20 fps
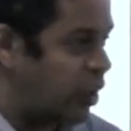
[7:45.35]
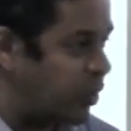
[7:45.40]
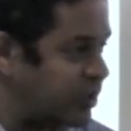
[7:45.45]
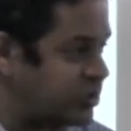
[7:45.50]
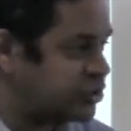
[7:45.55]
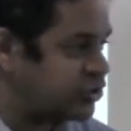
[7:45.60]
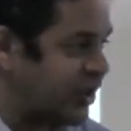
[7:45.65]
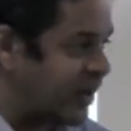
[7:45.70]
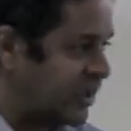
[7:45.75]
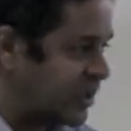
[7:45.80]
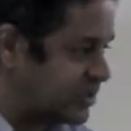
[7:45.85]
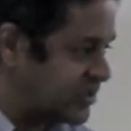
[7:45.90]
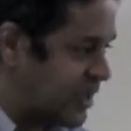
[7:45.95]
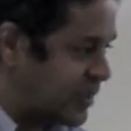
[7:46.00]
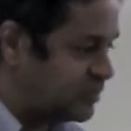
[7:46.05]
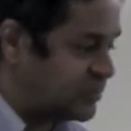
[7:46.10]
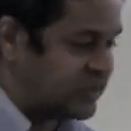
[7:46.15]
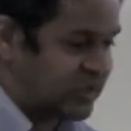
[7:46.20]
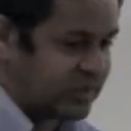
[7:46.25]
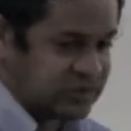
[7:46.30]
Always try to
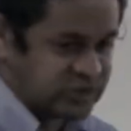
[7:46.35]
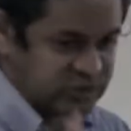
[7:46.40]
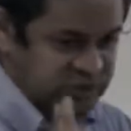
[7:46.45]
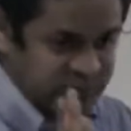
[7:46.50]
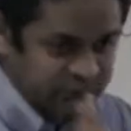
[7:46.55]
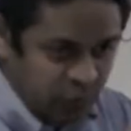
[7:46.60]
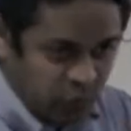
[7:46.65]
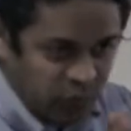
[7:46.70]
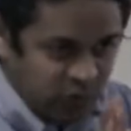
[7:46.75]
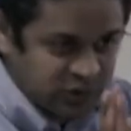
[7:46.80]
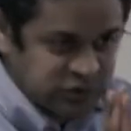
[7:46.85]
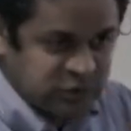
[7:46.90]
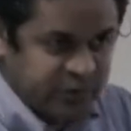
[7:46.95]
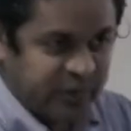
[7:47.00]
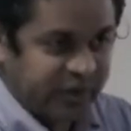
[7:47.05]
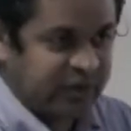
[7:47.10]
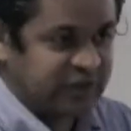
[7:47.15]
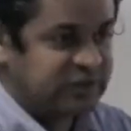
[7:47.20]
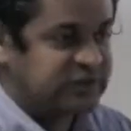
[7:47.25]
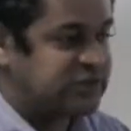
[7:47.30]
attempt it in small
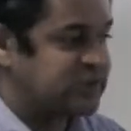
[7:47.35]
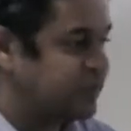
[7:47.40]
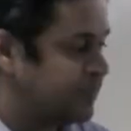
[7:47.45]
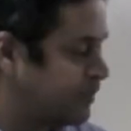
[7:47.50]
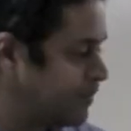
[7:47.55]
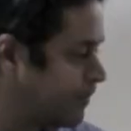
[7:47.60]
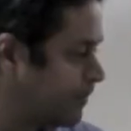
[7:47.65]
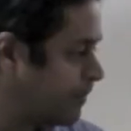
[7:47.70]
spurts.